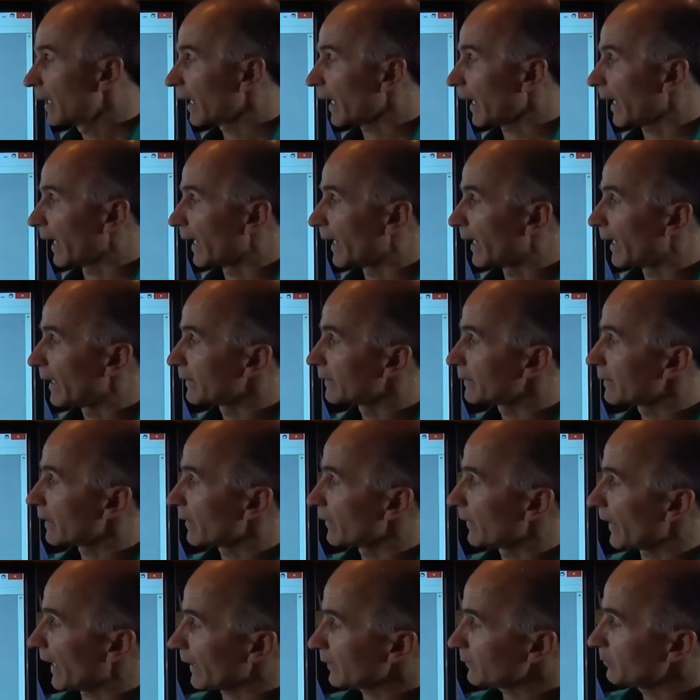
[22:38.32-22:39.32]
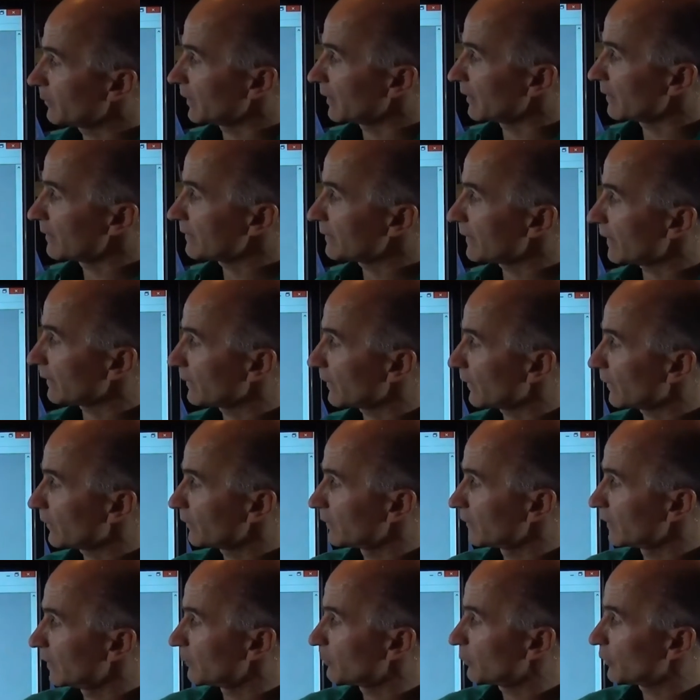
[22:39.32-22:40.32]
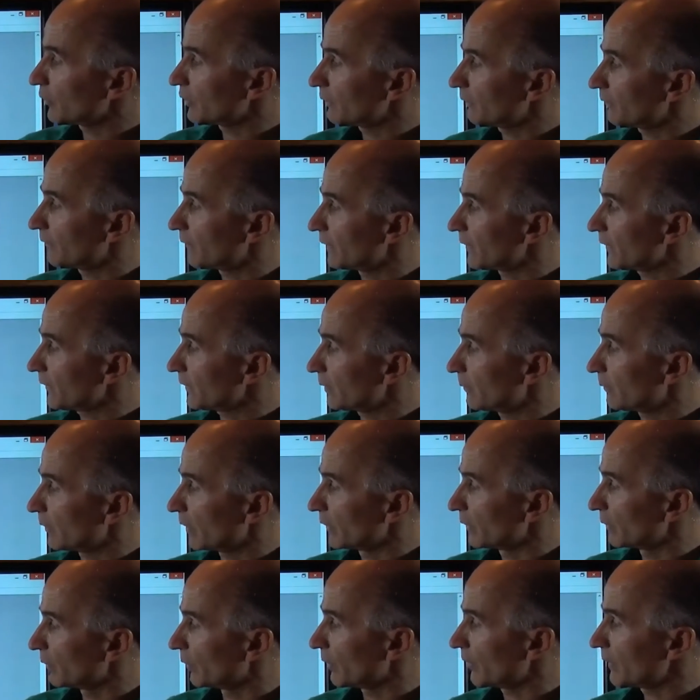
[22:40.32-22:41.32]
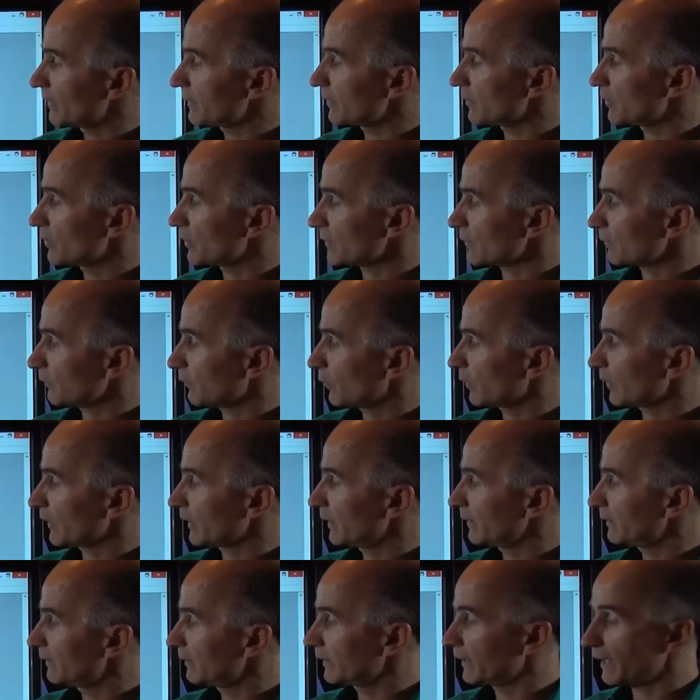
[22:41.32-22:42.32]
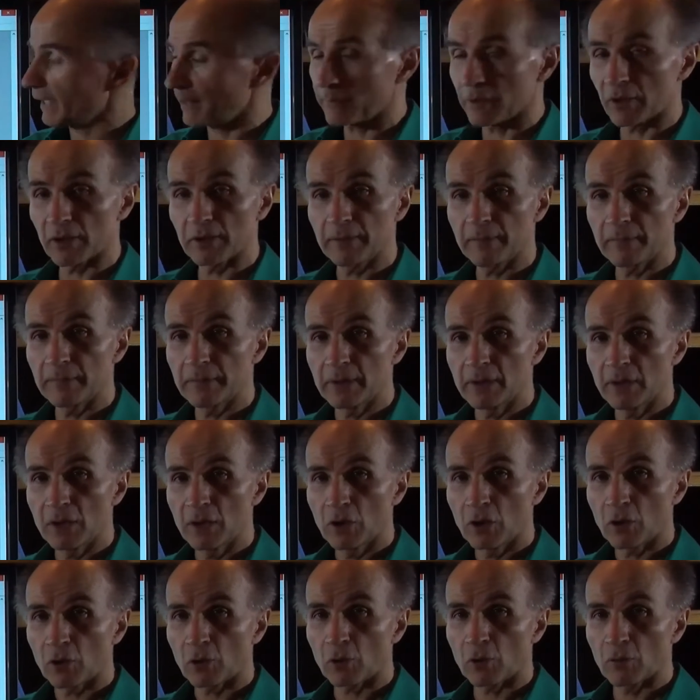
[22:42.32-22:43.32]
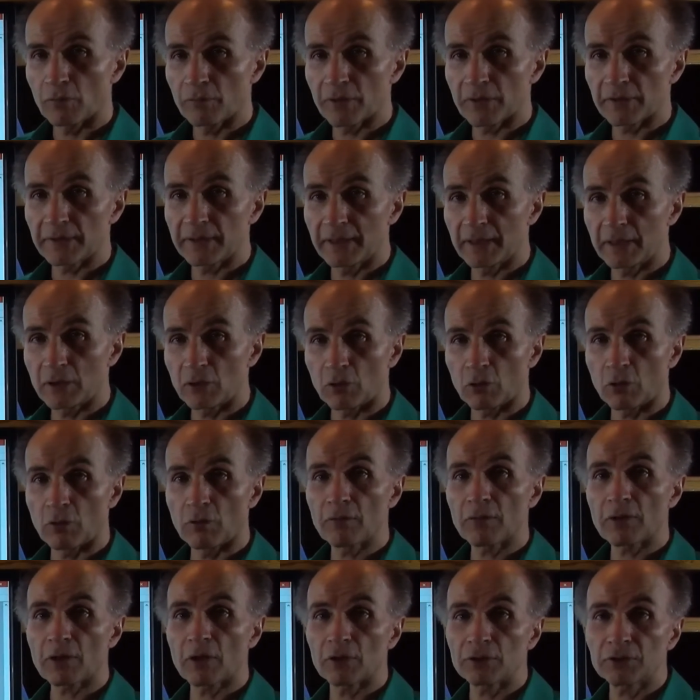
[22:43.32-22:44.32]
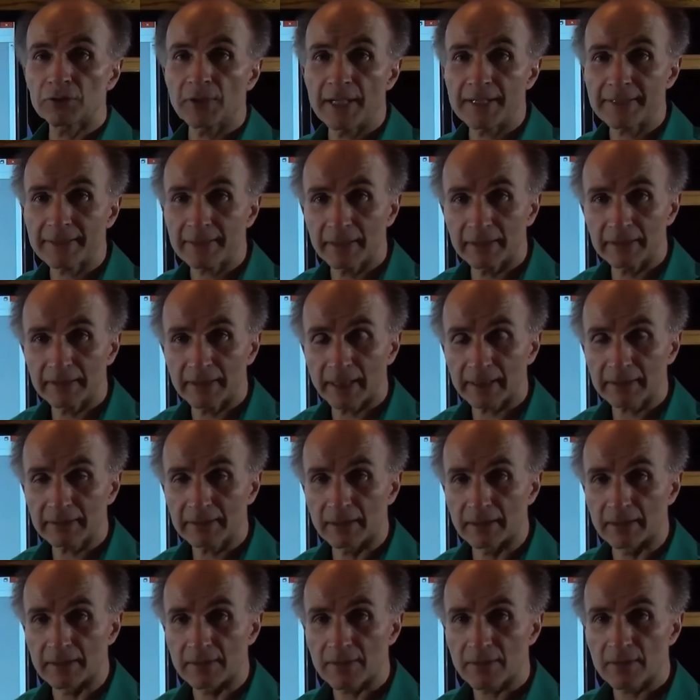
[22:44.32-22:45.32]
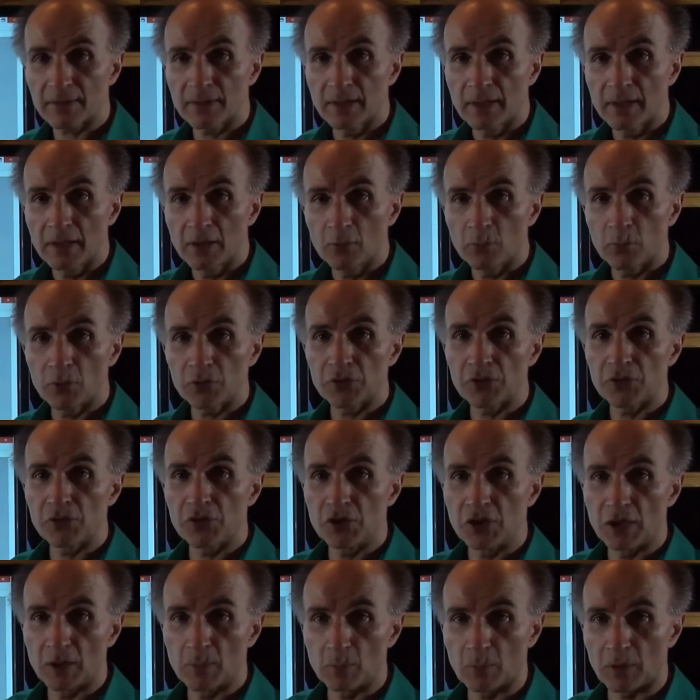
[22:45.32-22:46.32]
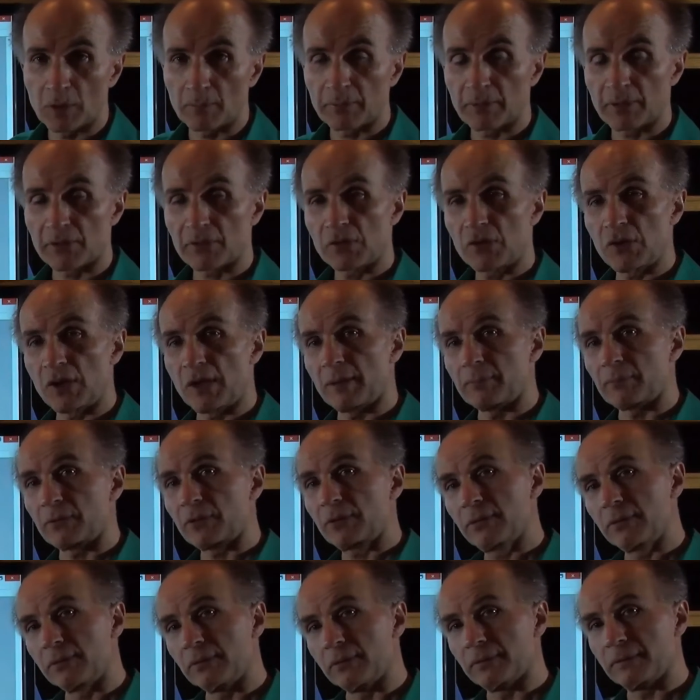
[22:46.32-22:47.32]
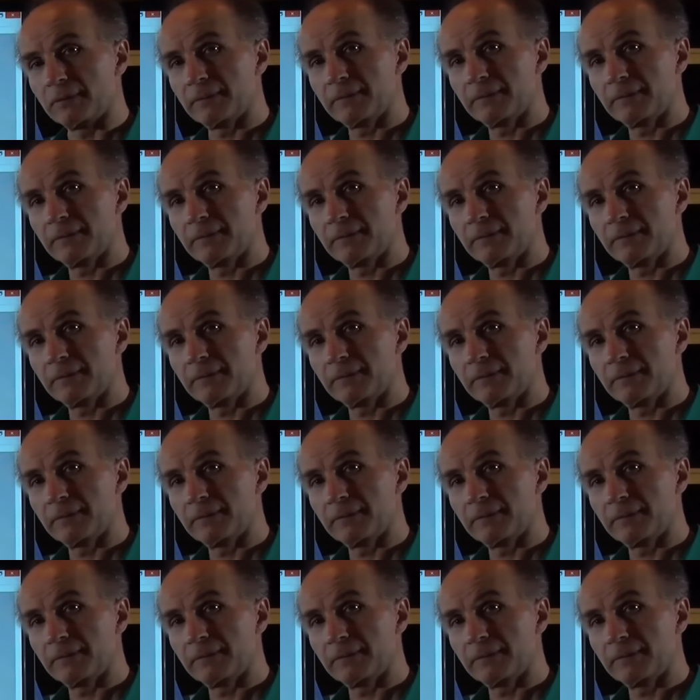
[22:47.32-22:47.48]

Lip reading: And that means that the input referred thermal noise is just 4kT gamma over the overall transconductance, which is GM1 plus GM2. So